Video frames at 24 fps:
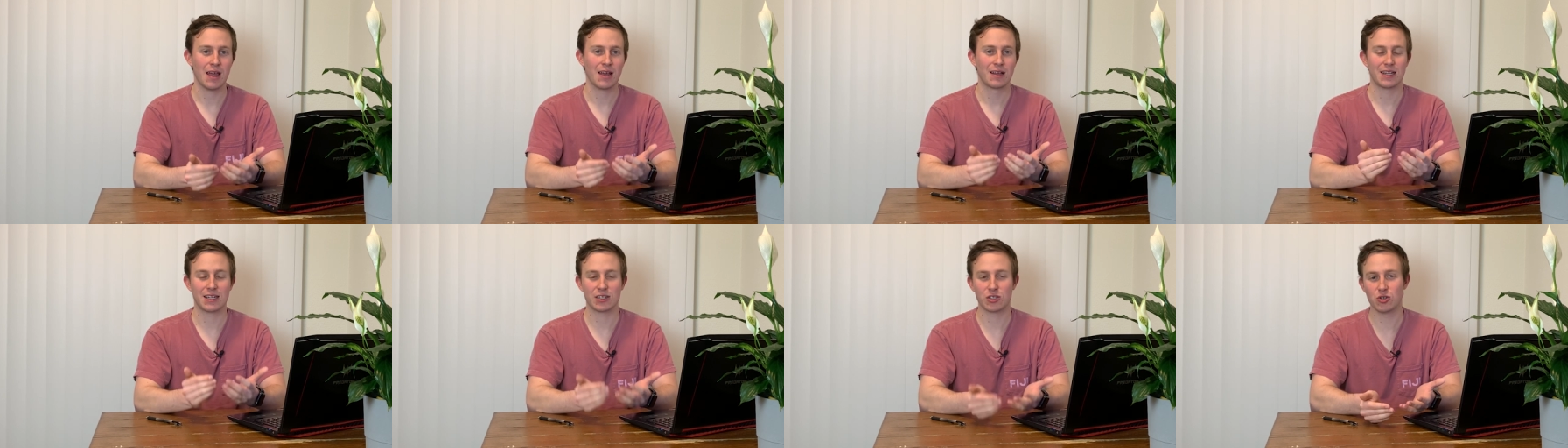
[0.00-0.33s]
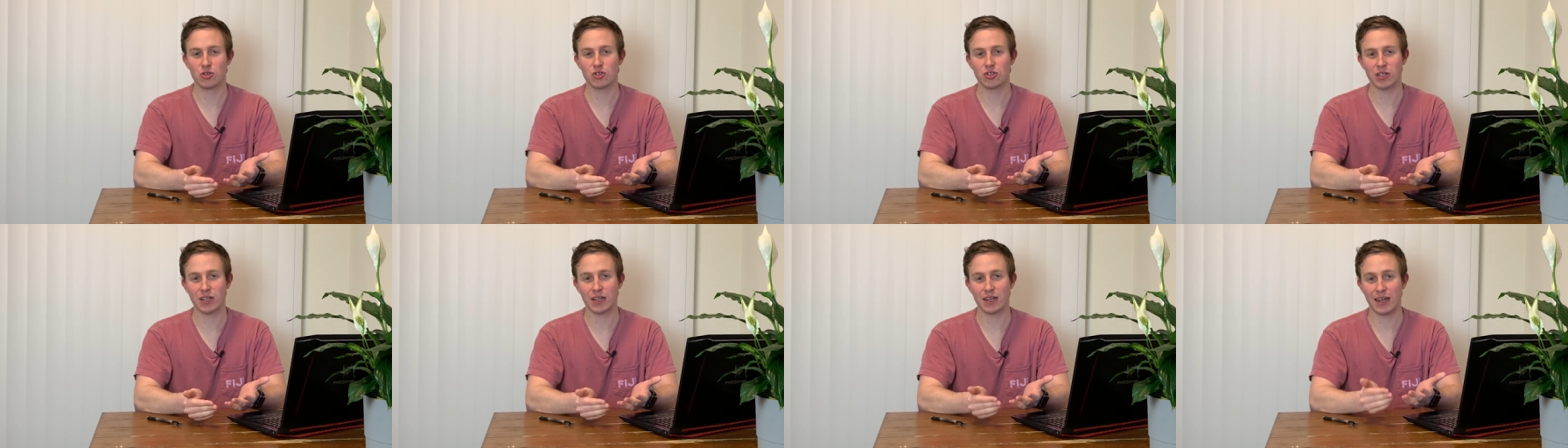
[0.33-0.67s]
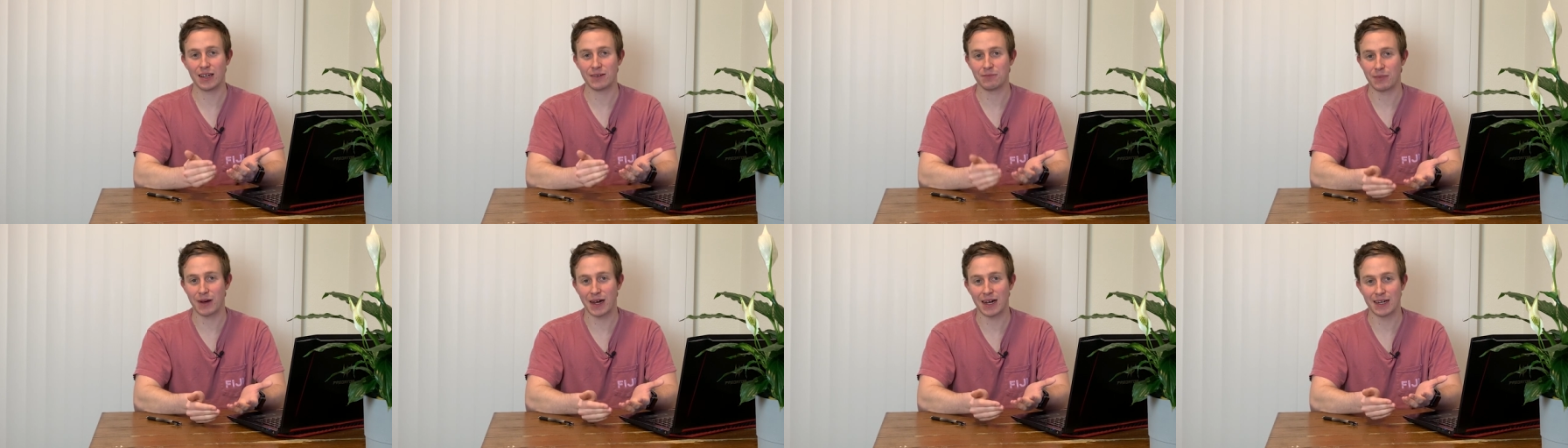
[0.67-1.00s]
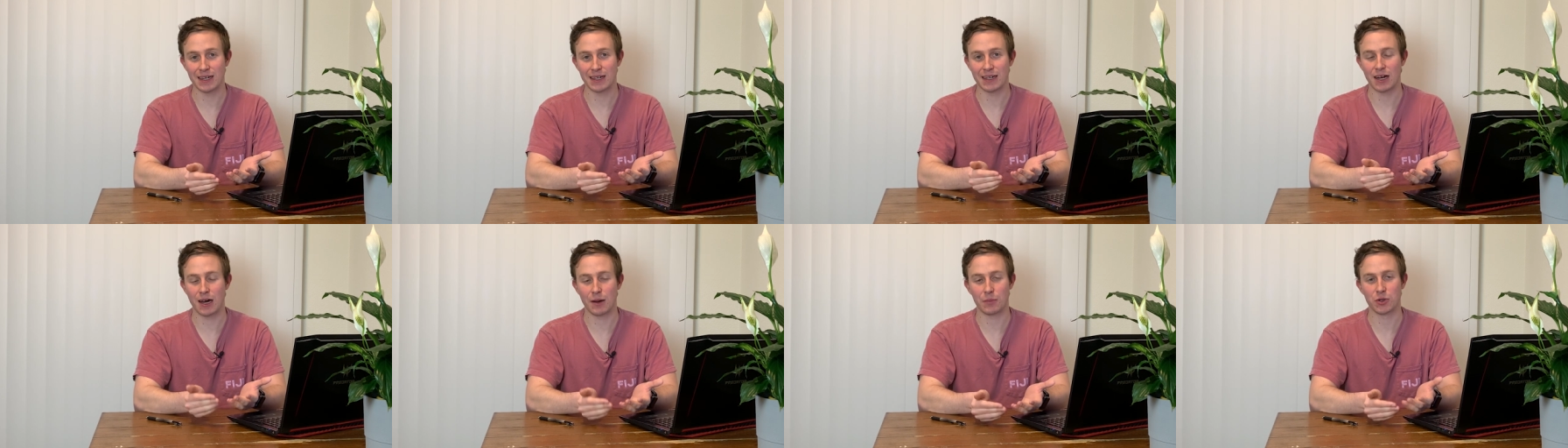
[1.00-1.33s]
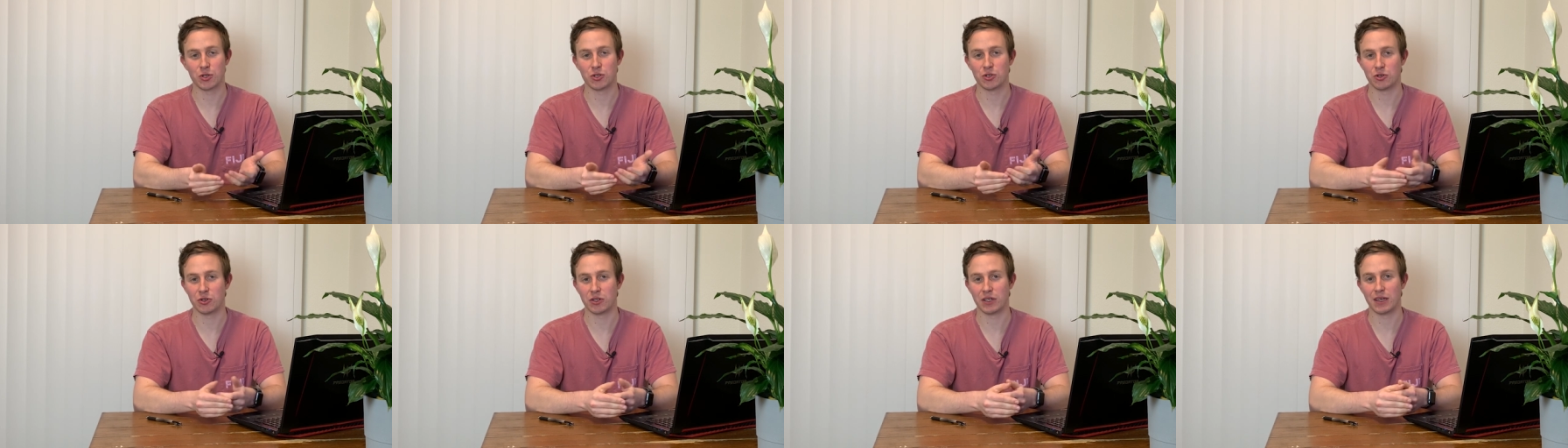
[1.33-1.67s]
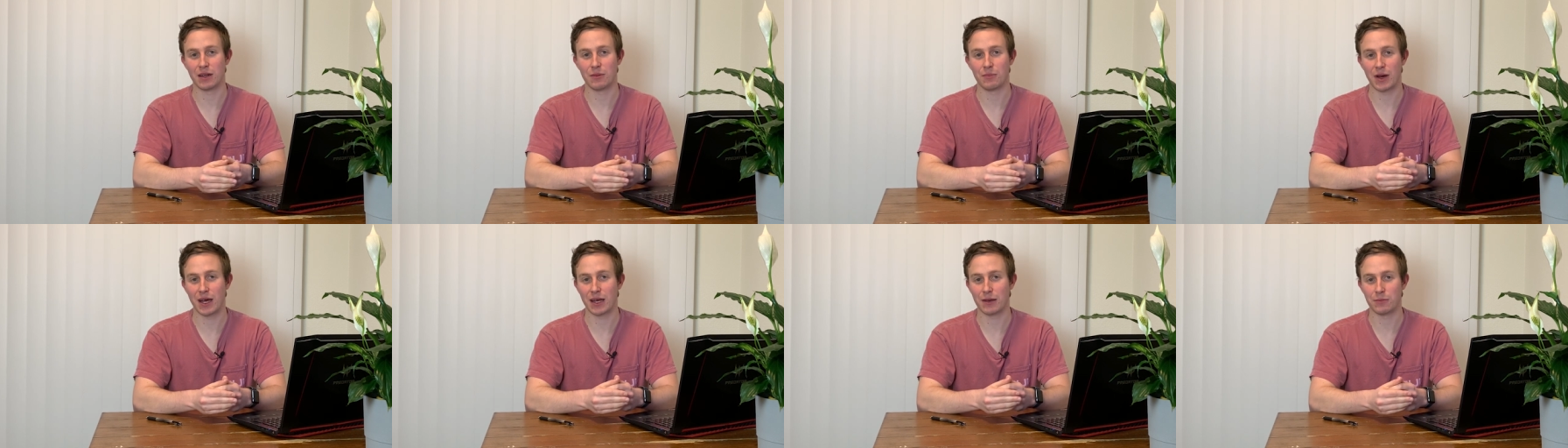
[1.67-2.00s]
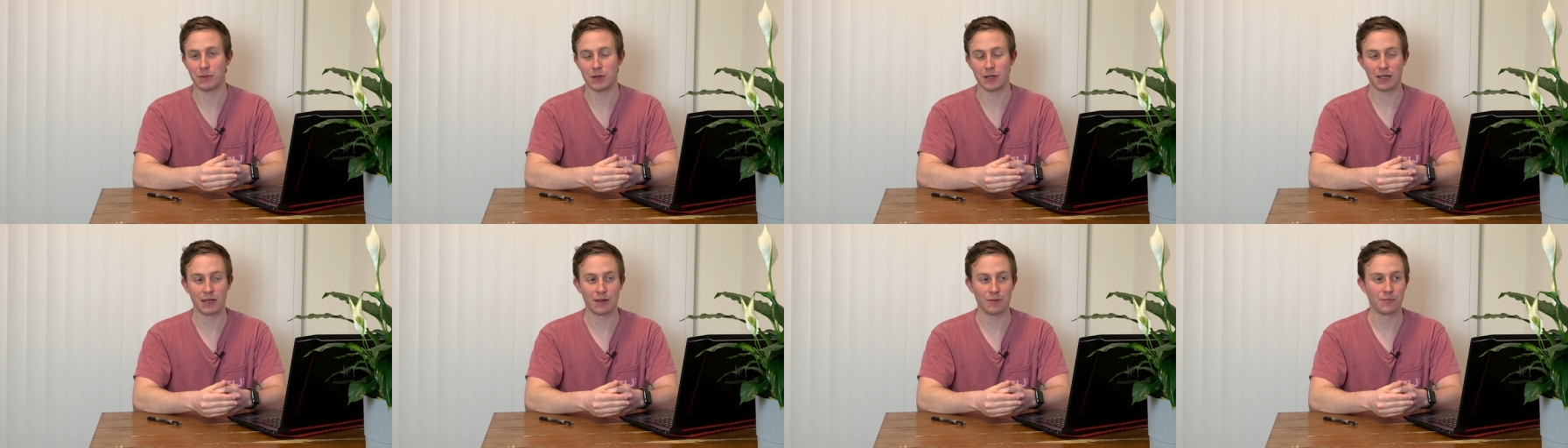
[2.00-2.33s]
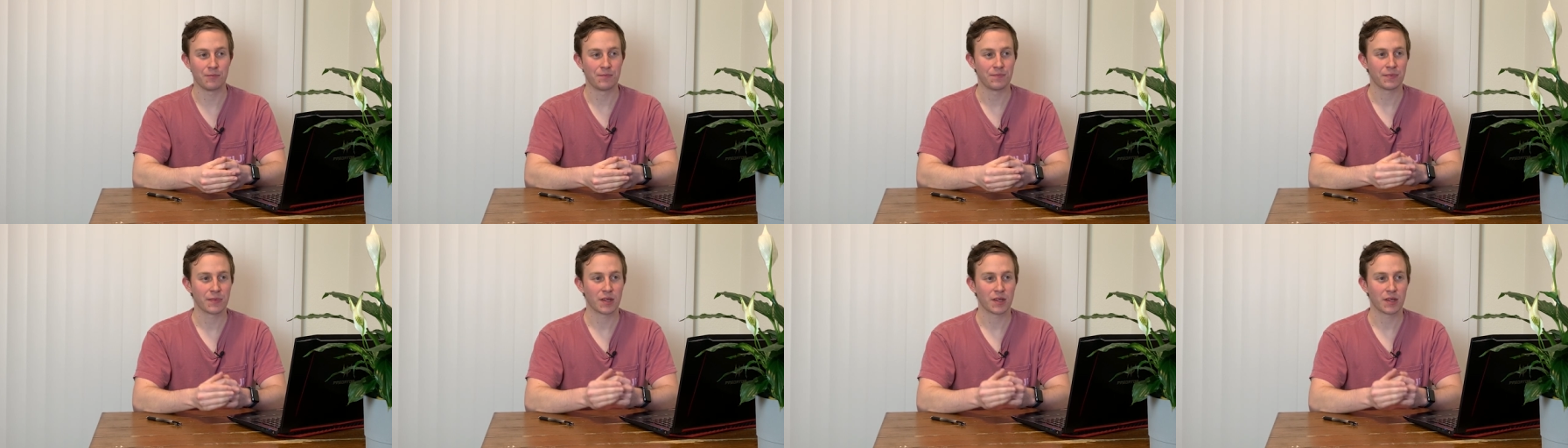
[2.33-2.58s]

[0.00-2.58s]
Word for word: that's usually a buy-in opportunity in my opinion.